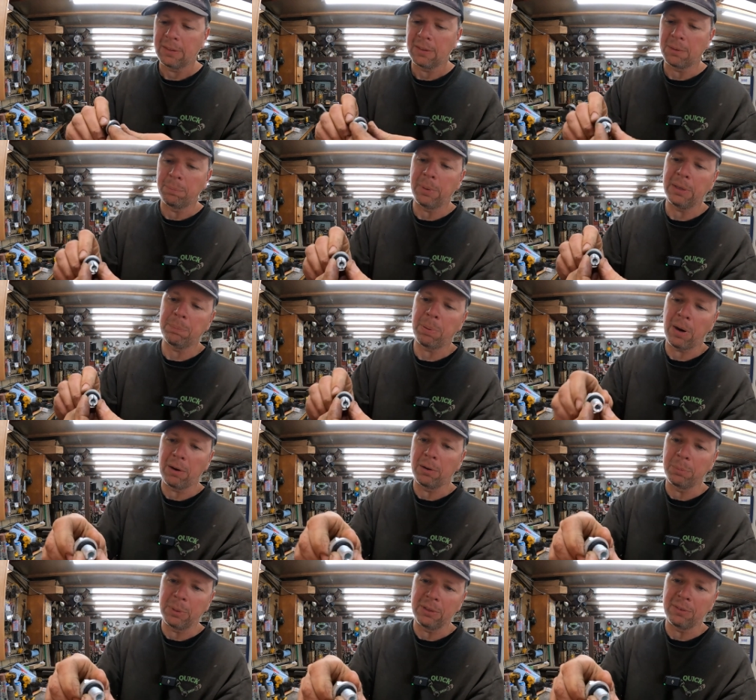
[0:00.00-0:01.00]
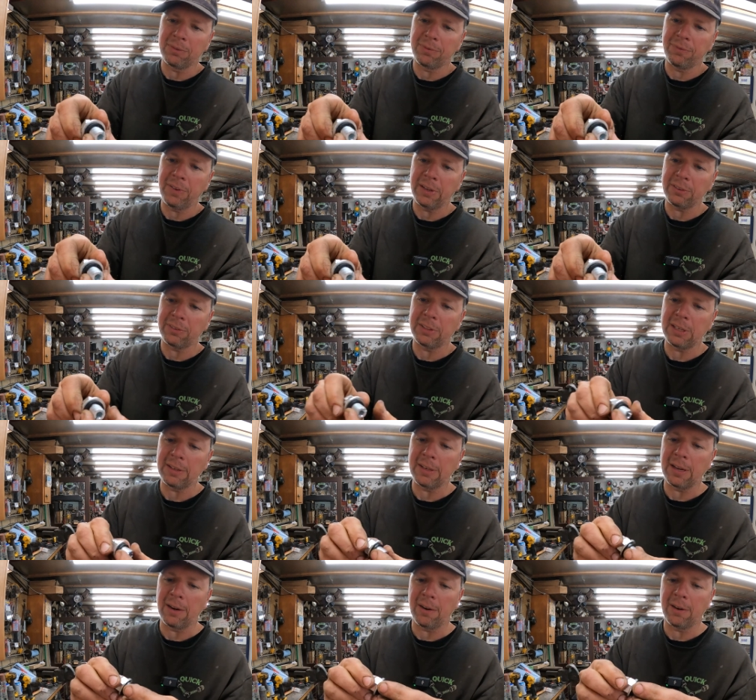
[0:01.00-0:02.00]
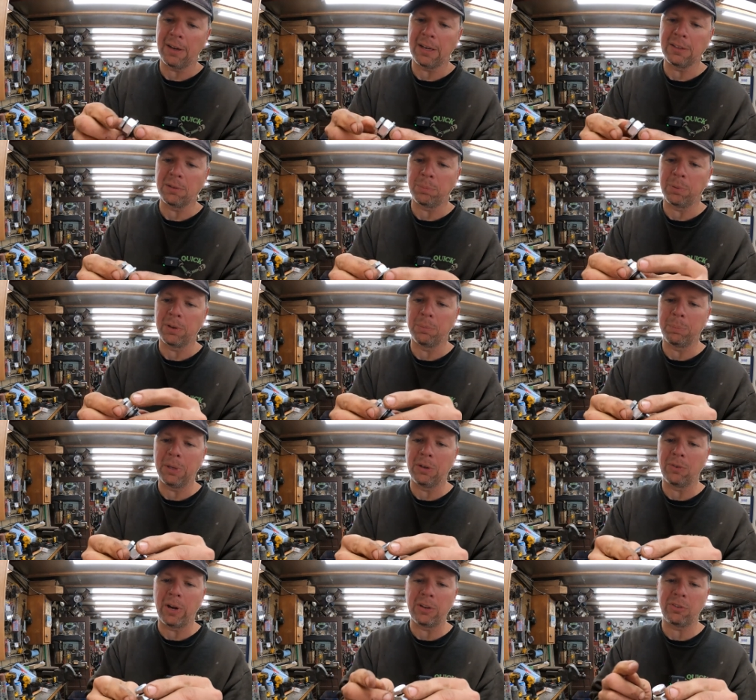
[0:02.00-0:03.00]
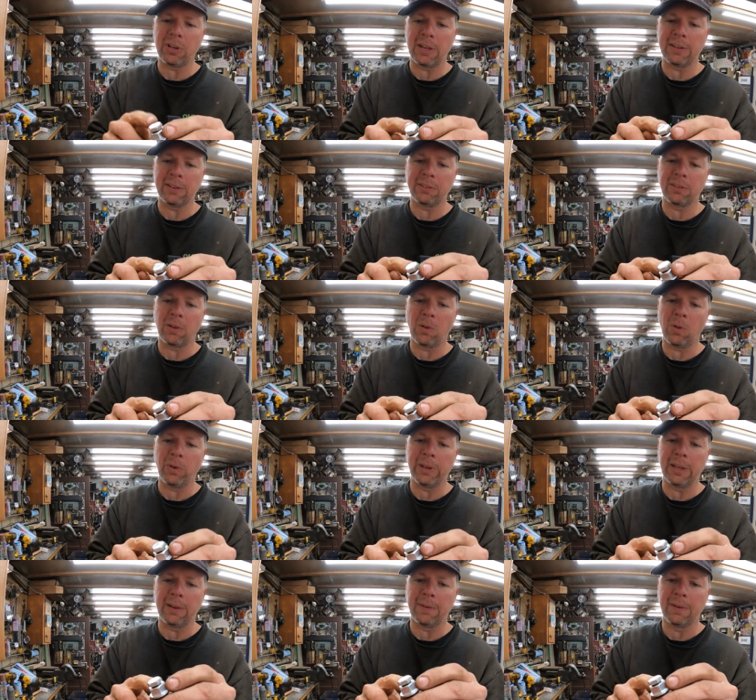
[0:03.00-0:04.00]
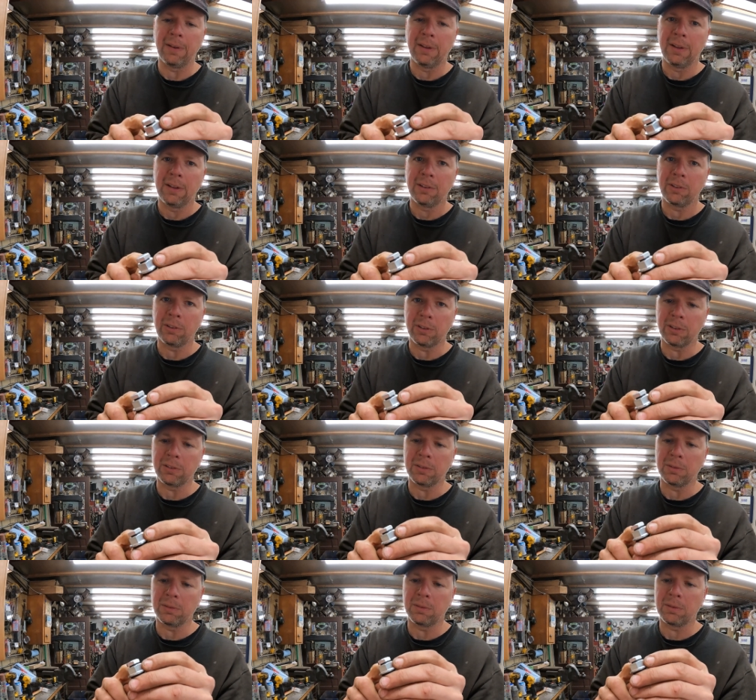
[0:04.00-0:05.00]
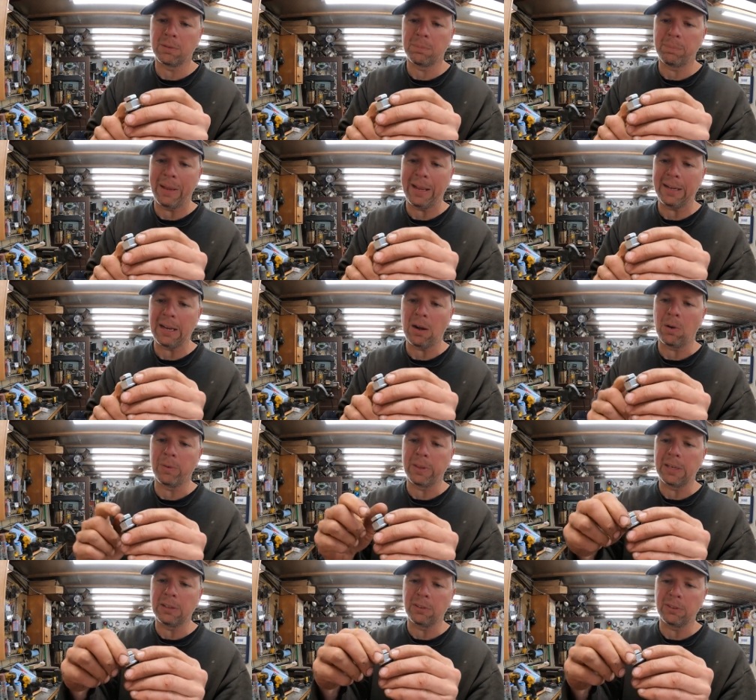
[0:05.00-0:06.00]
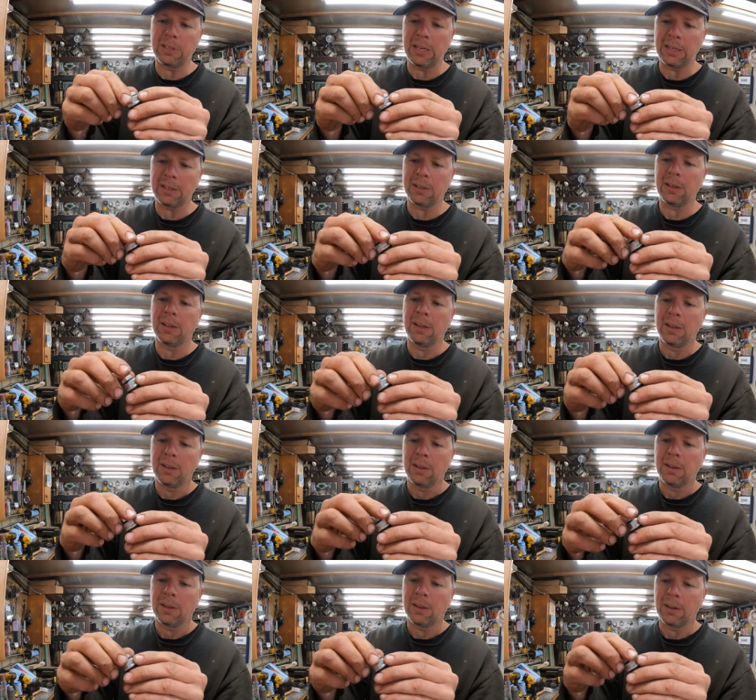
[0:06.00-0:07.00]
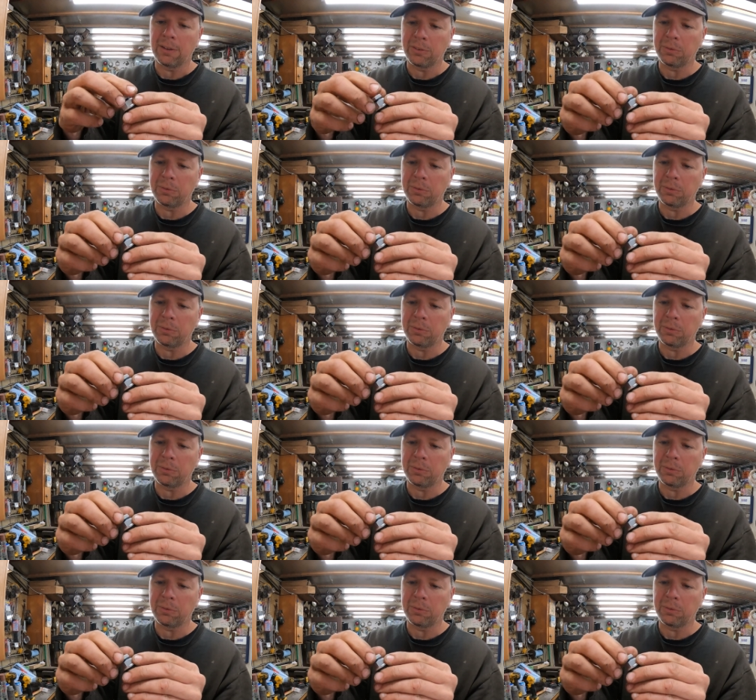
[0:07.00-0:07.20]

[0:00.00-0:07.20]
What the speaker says: the big part will be fixed in there, and you'll put a big wrench on this to hold it so it doesn't back out, and then you'll take a